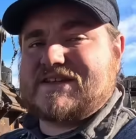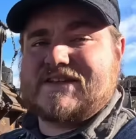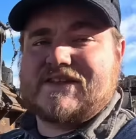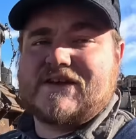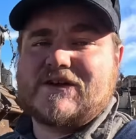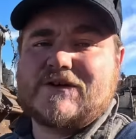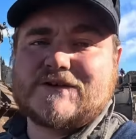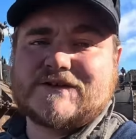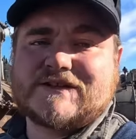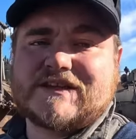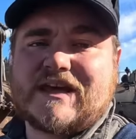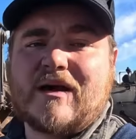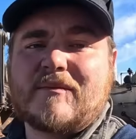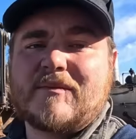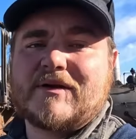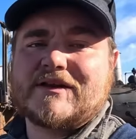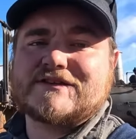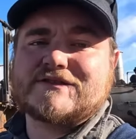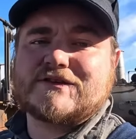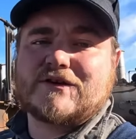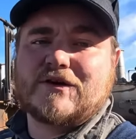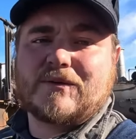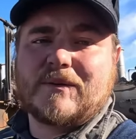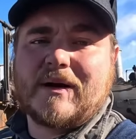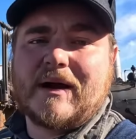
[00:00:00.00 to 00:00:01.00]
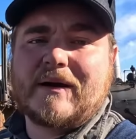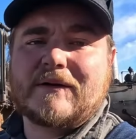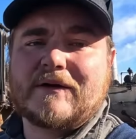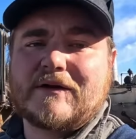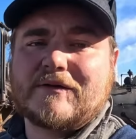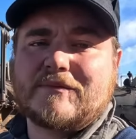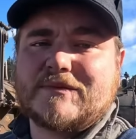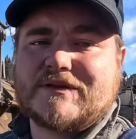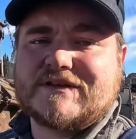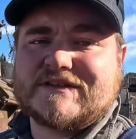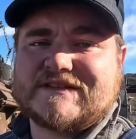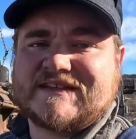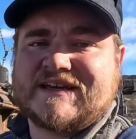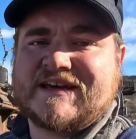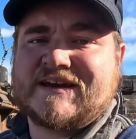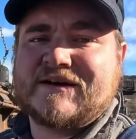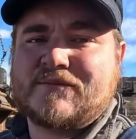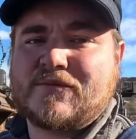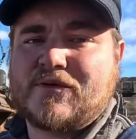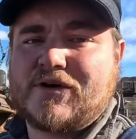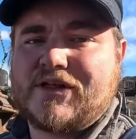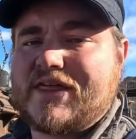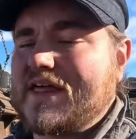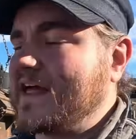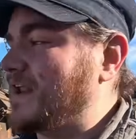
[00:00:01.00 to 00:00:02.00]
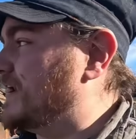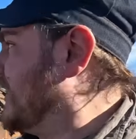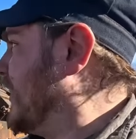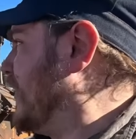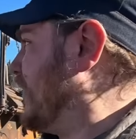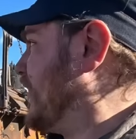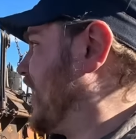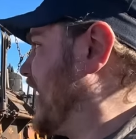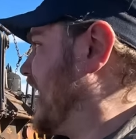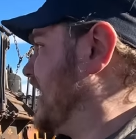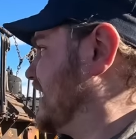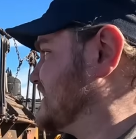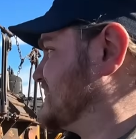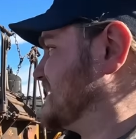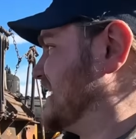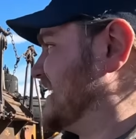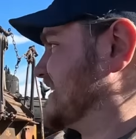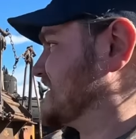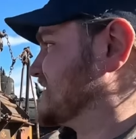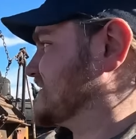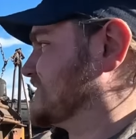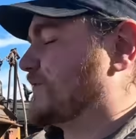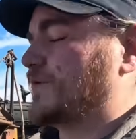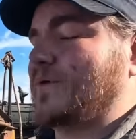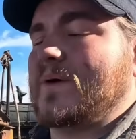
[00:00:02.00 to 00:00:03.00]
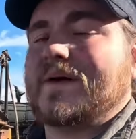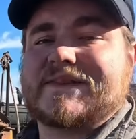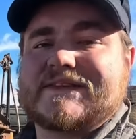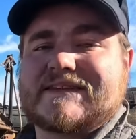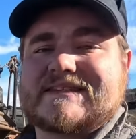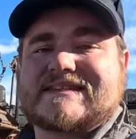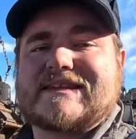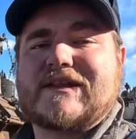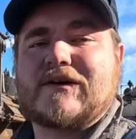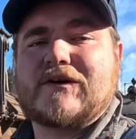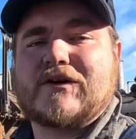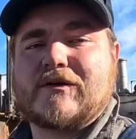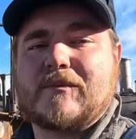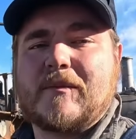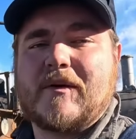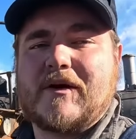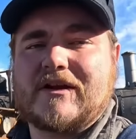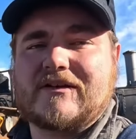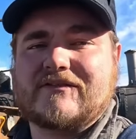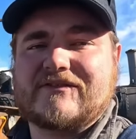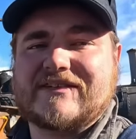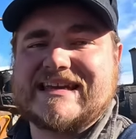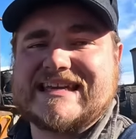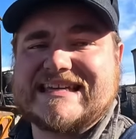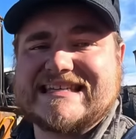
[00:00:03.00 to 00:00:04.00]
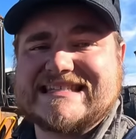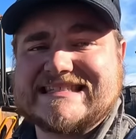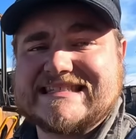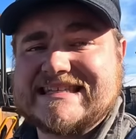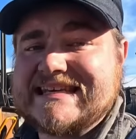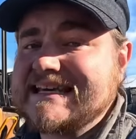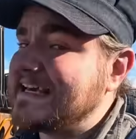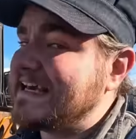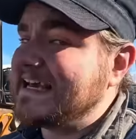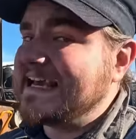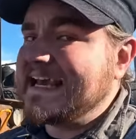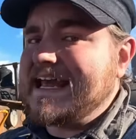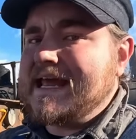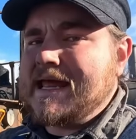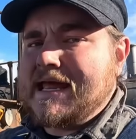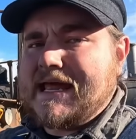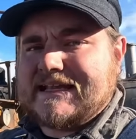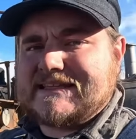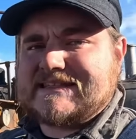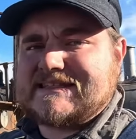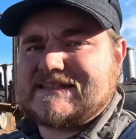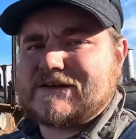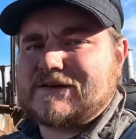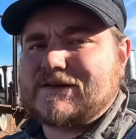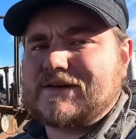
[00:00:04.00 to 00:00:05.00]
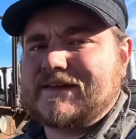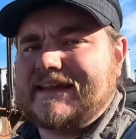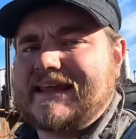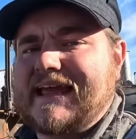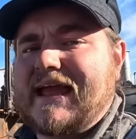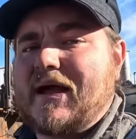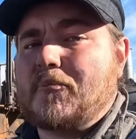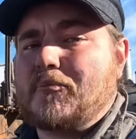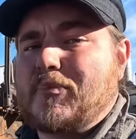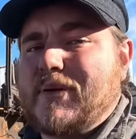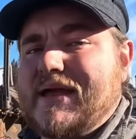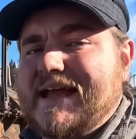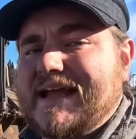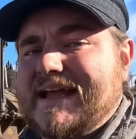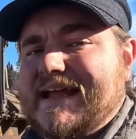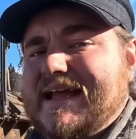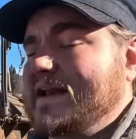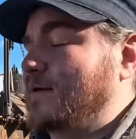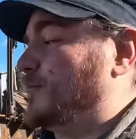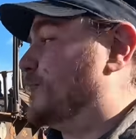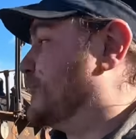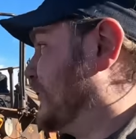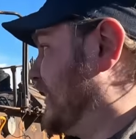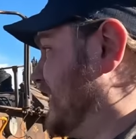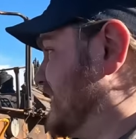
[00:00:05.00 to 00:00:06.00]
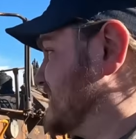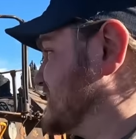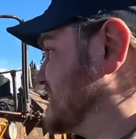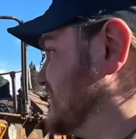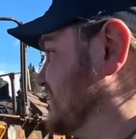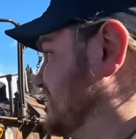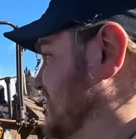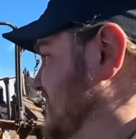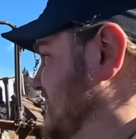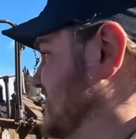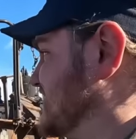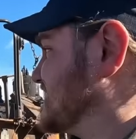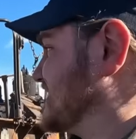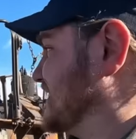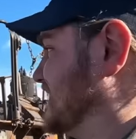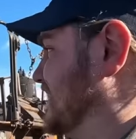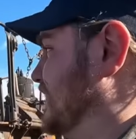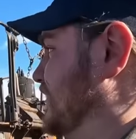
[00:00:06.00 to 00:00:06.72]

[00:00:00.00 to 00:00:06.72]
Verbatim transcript: Those coming to a railroad museum with no context for what this locomotive is, it's certainly a big and impressive diesel